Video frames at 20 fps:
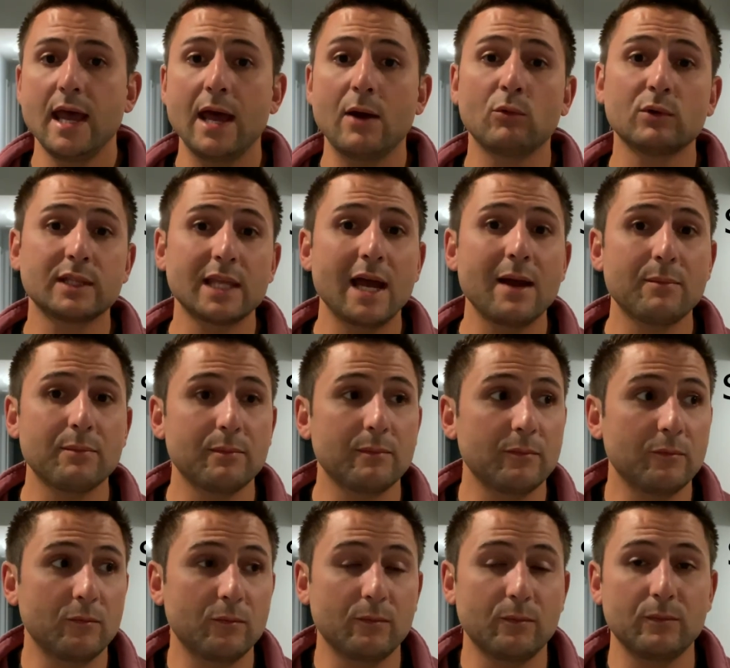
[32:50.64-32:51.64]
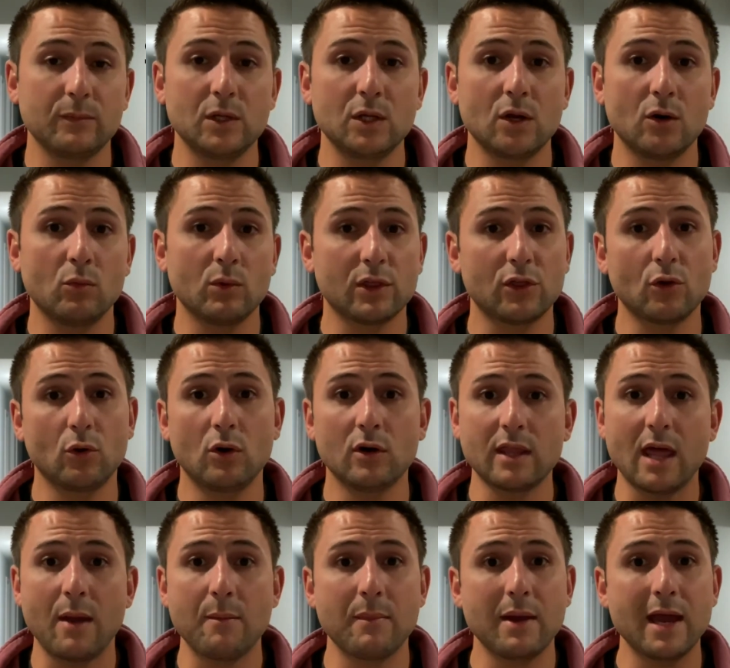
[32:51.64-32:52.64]
And with that, with
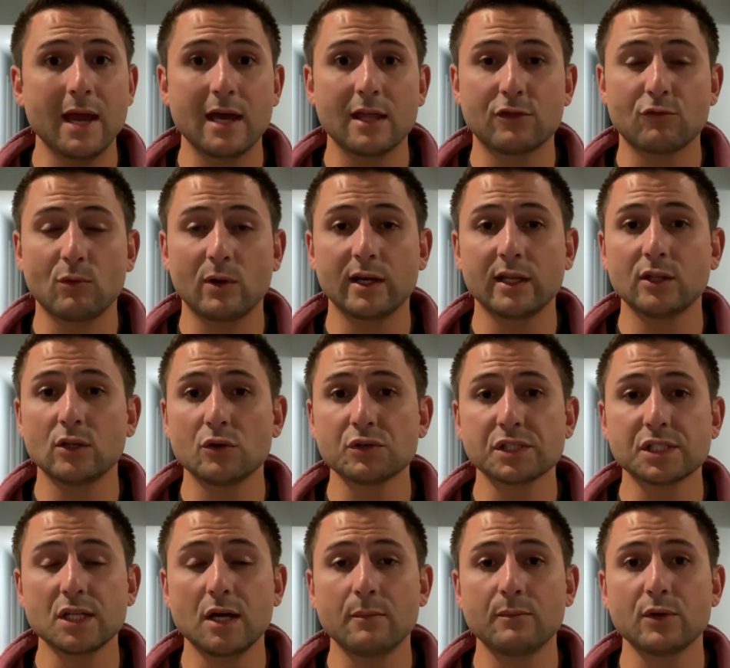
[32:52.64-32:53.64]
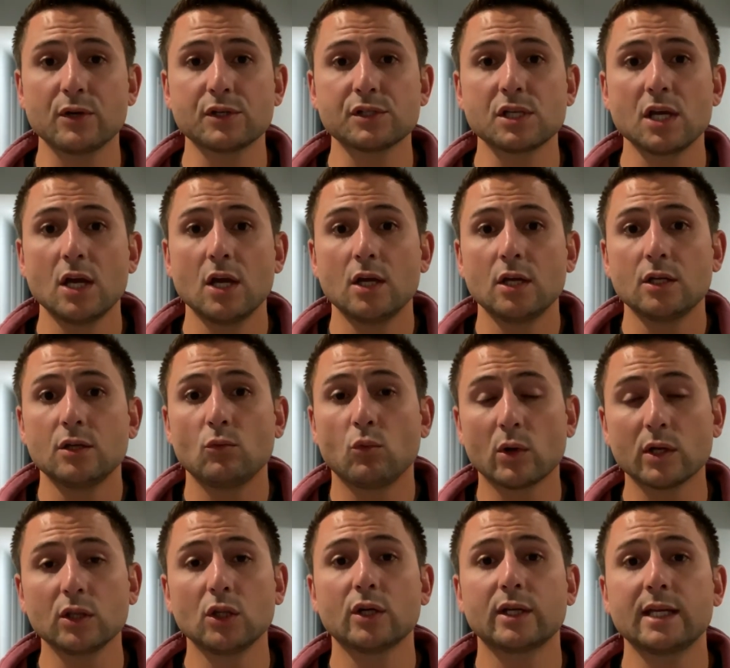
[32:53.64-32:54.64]
all that math, running those numbers,
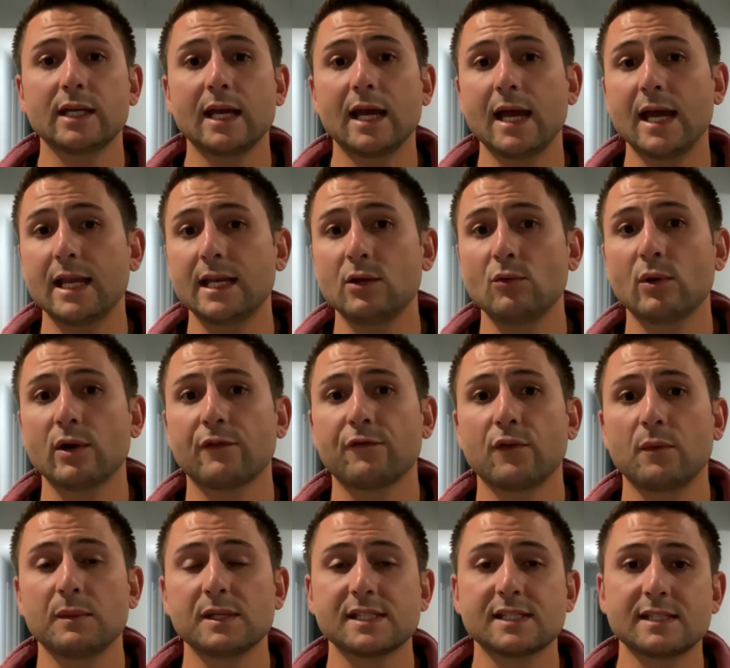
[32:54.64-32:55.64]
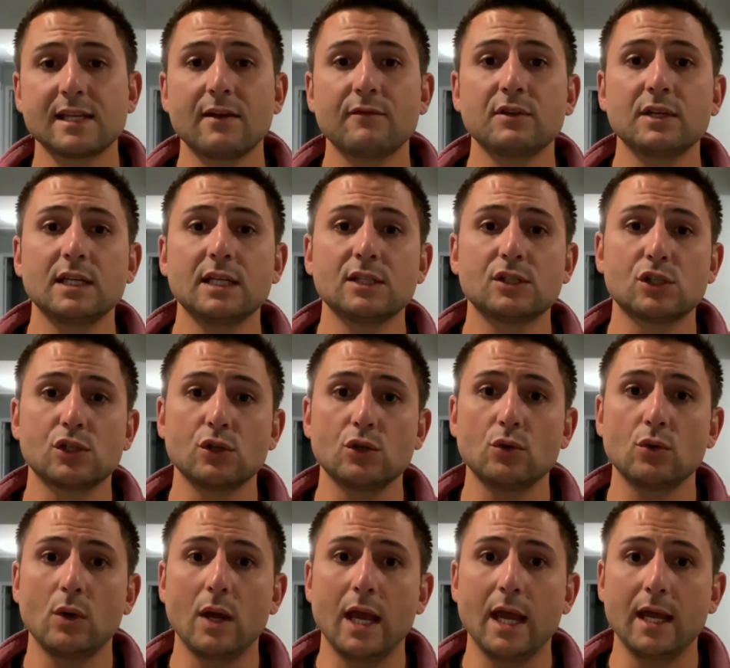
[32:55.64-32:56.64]
we're looking at anywhere from a $70,000
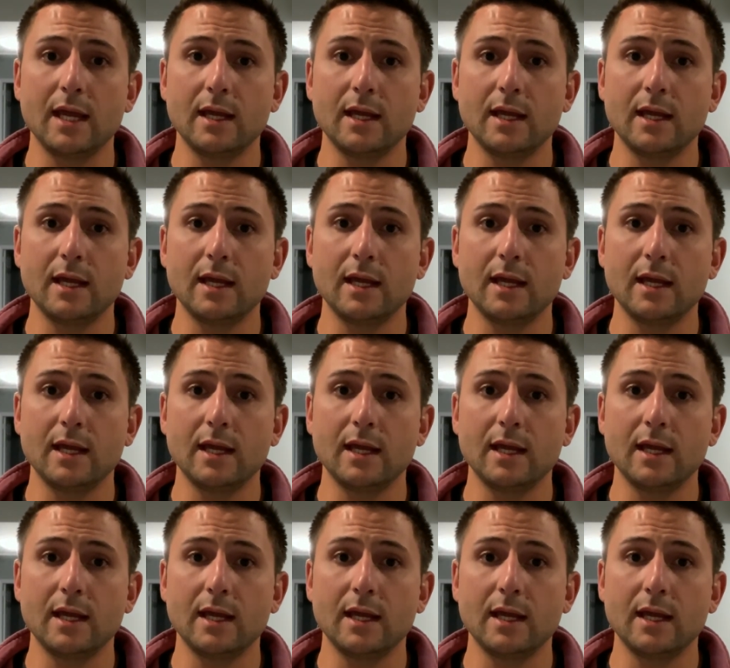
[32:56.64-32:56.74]
to